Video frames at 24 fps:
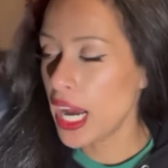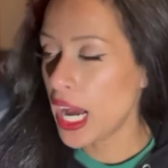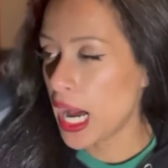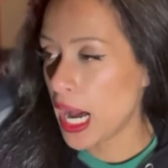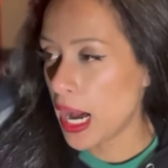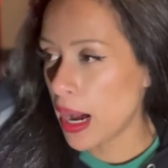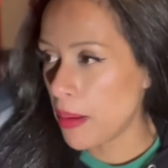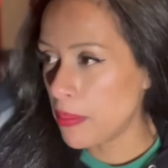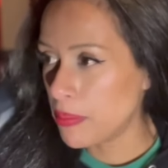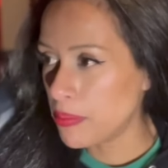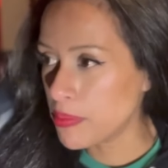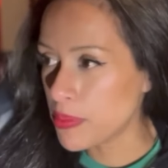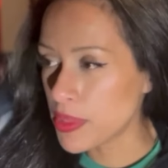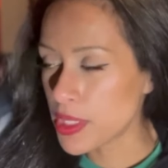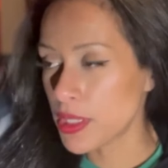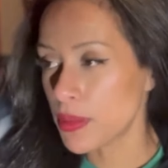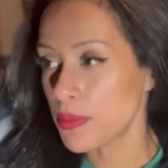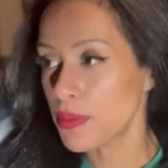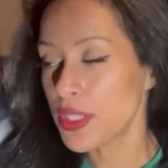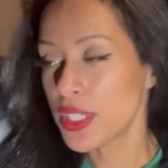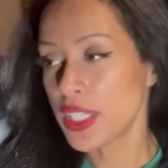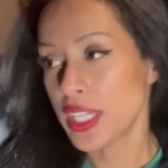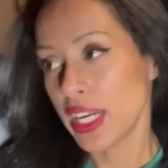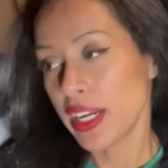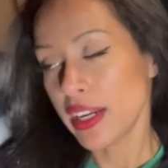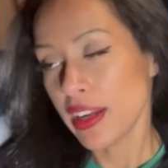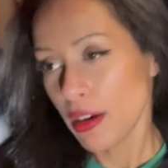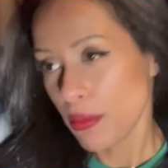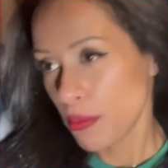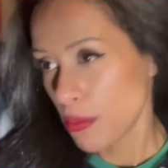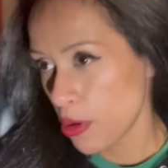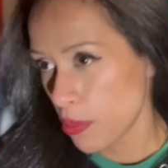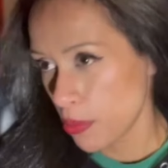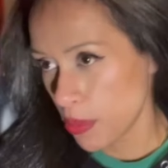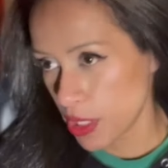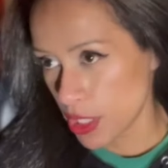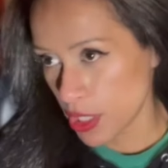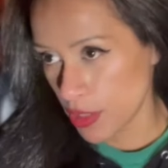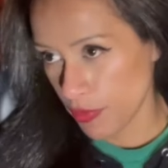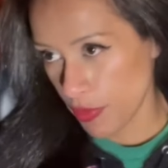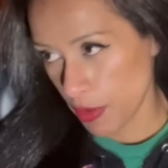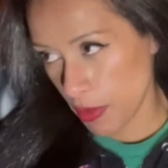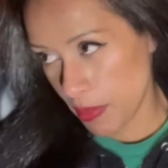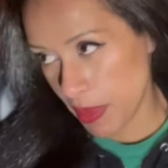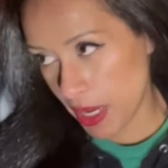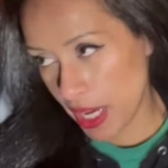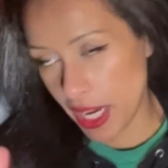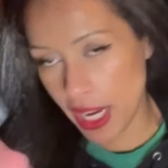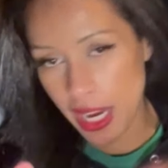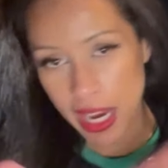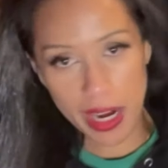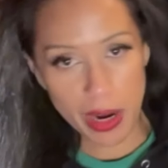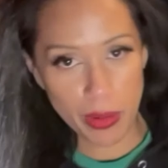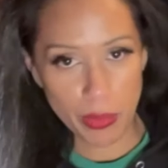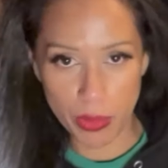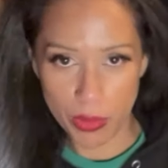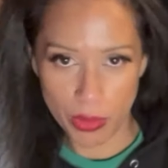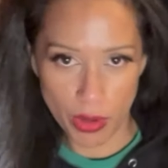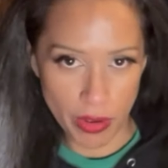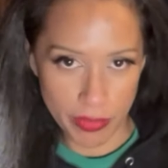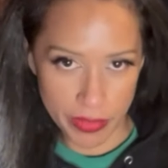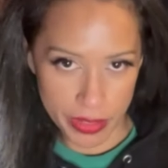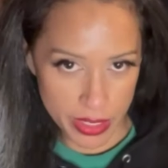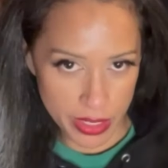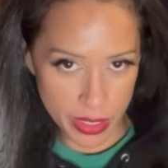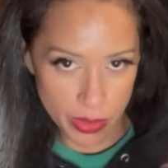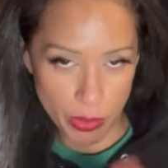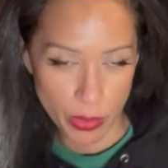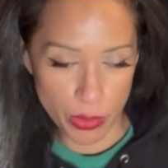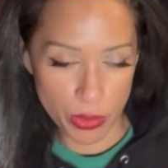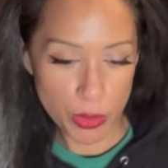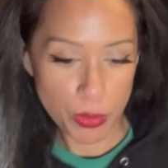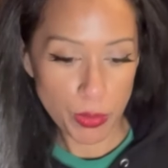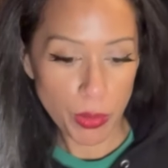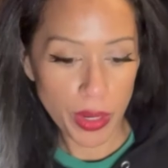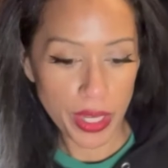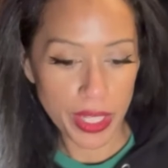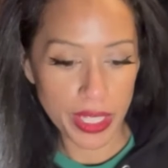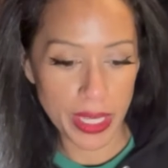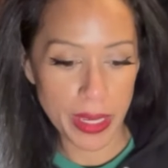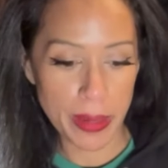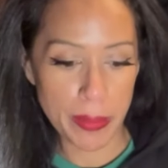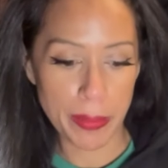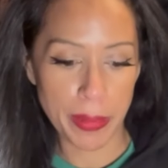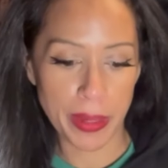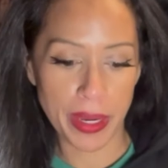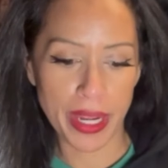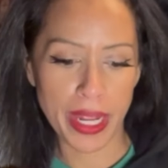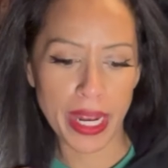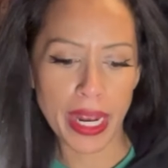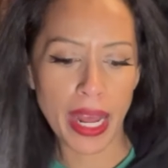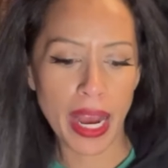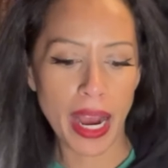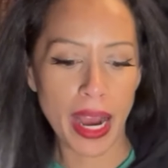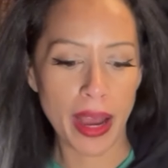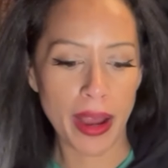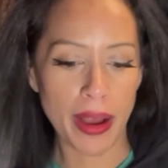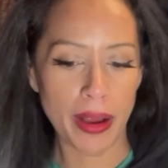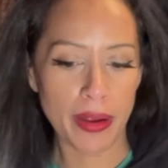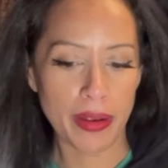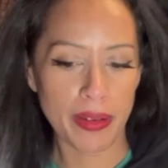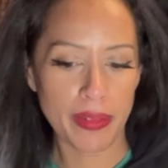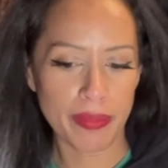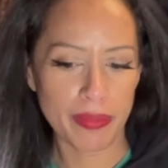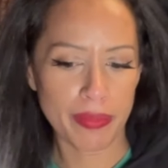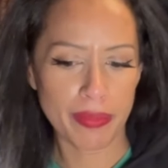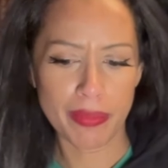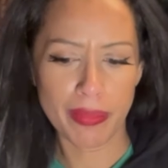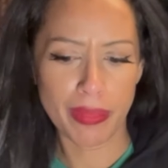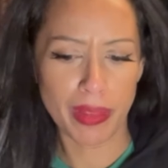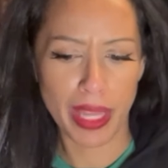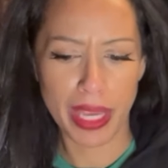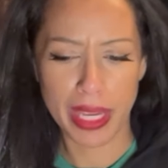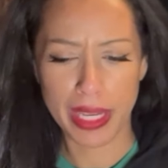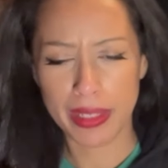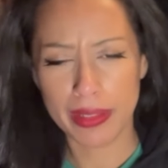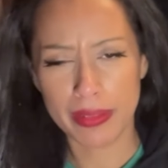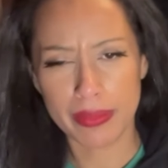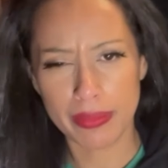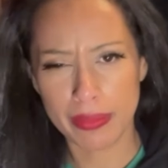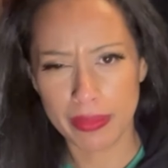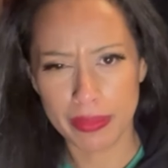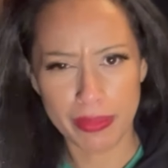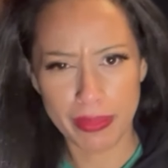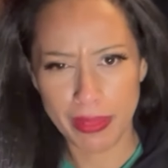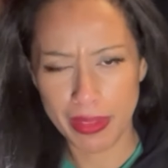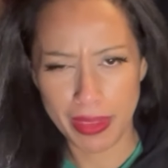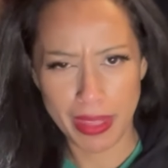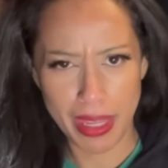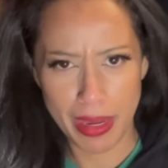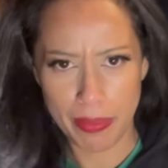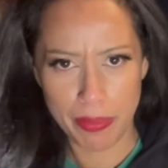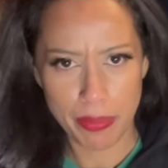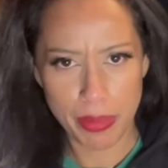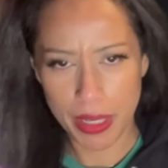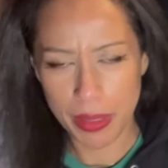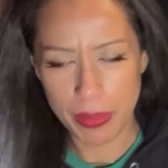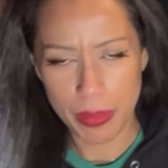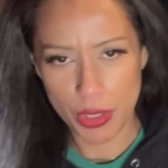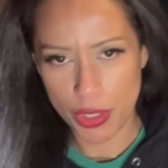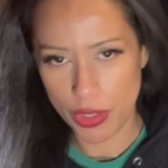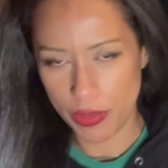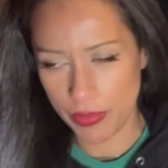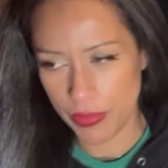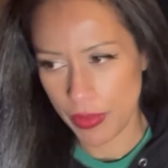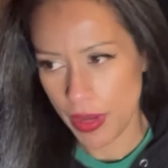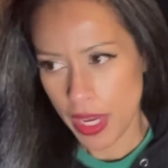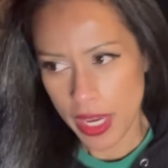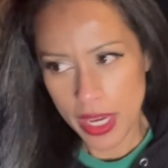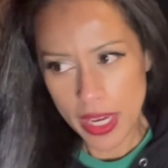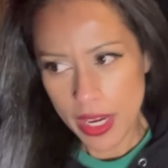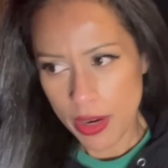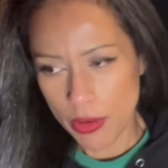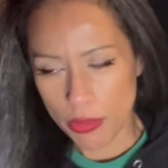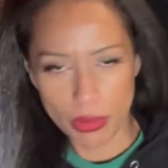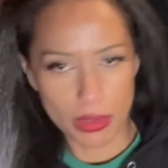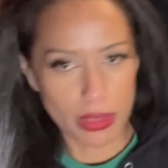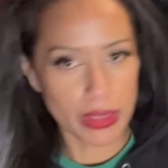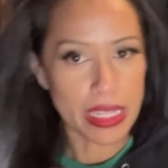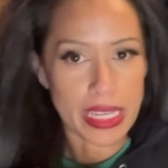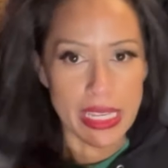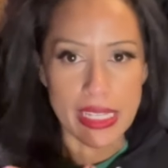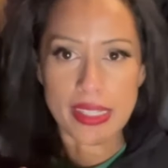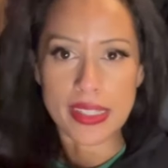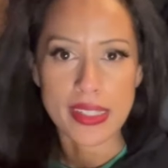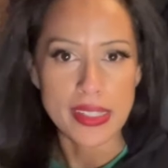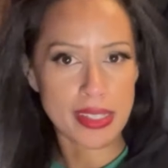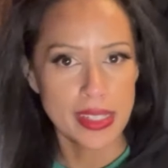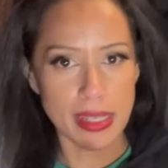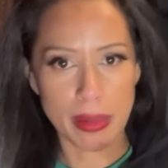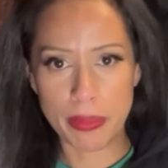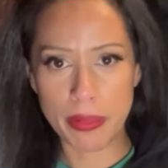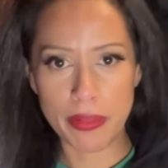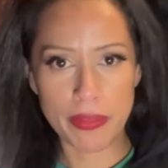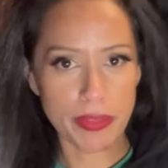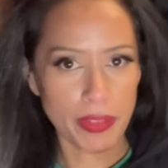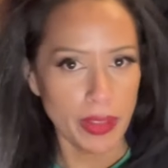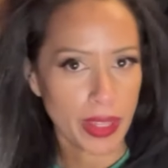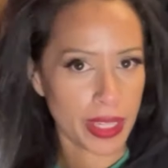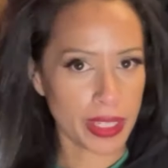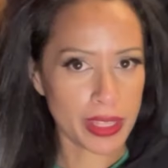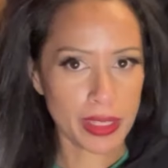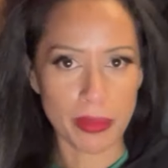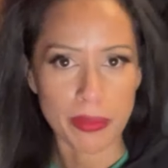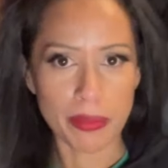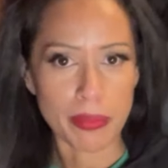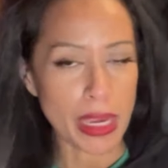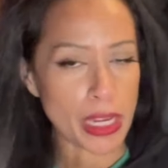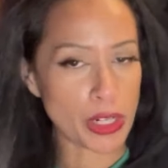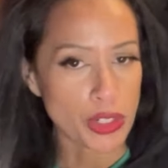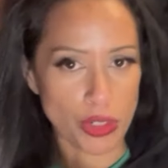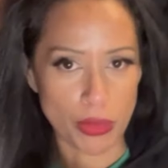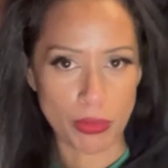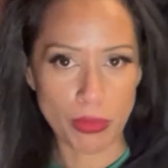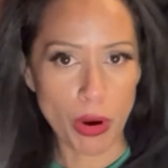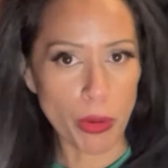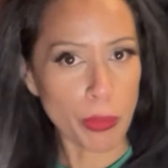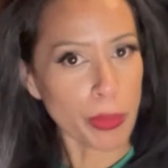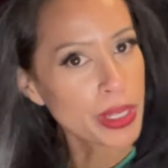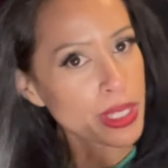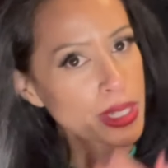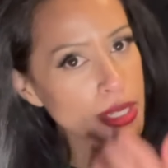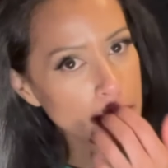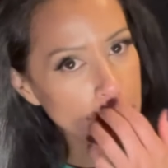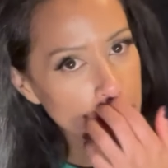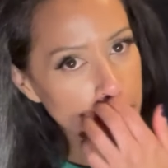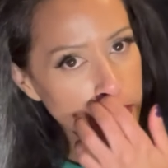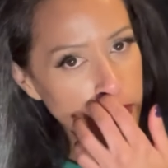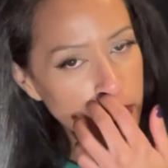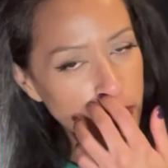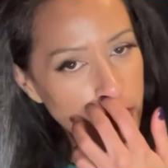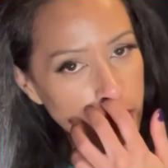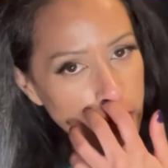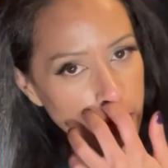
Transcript: Some standout moments for me, and I obviously won't spoil it, but like they pretty much have released some of like the major moments of